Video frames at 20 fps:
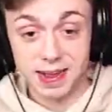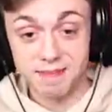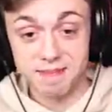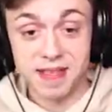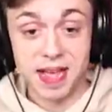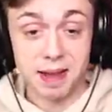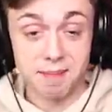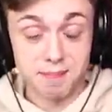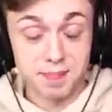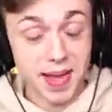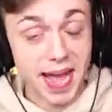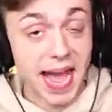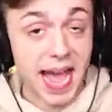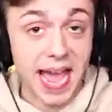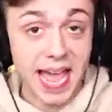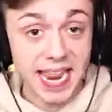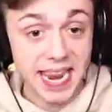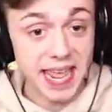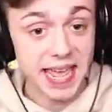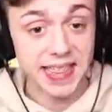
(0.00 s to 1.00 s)
I'm not
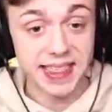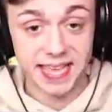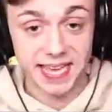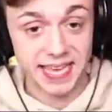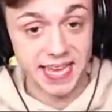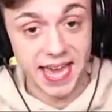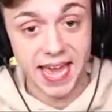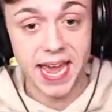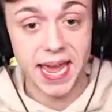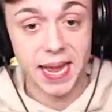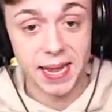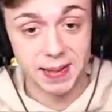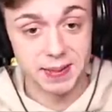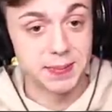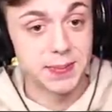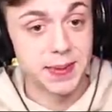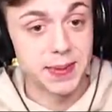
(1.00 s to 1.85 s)
bad at the game.